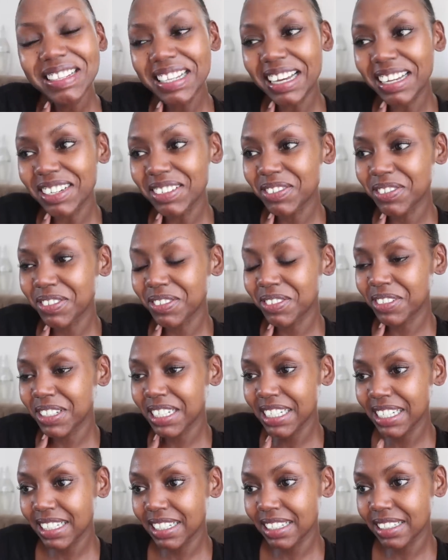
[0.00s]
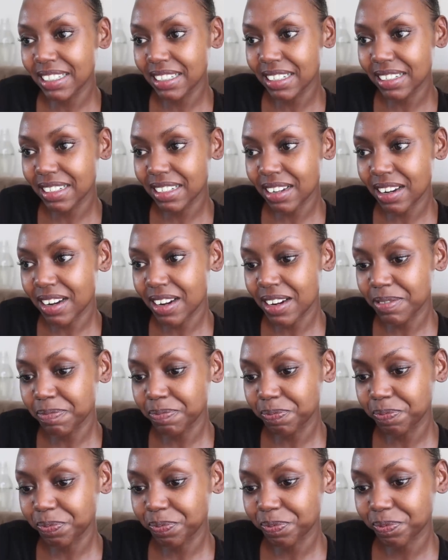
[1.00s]
that really,
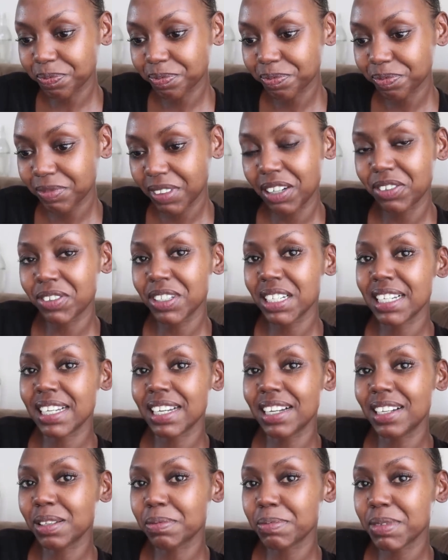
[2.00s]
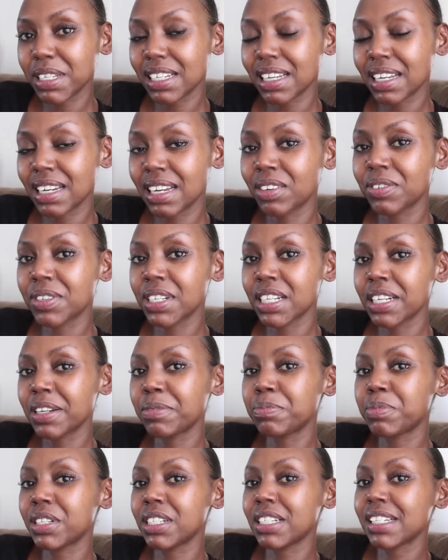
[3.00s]
um, that really helped, and I really
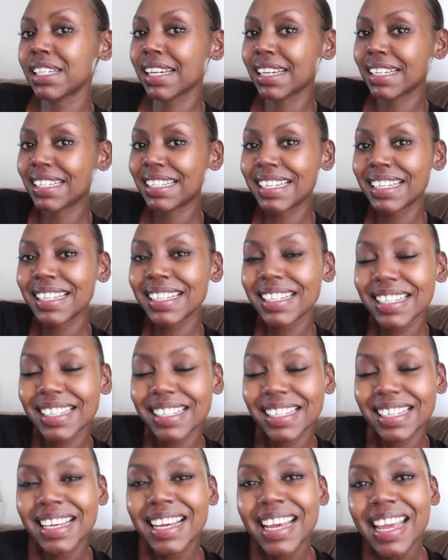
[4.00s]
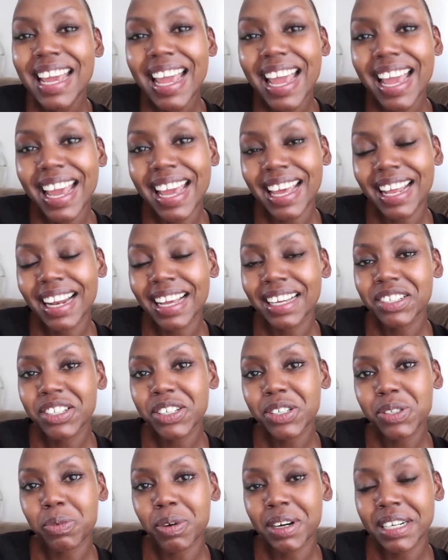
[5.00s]
appreciate it. And I
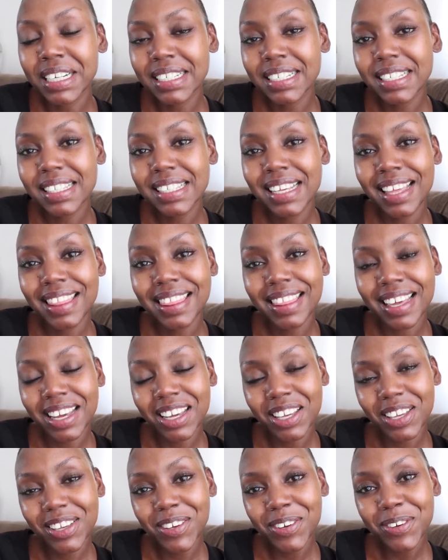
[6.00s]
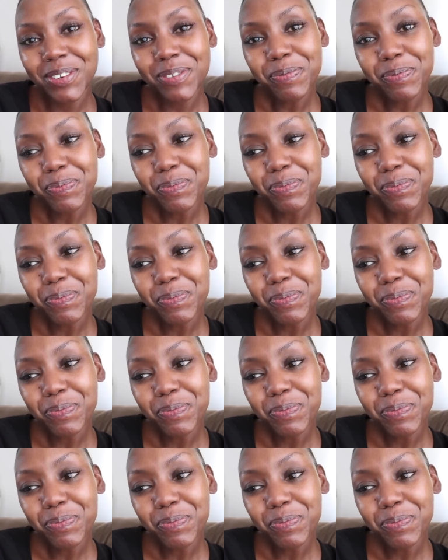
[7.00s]
just wanted to say thank you.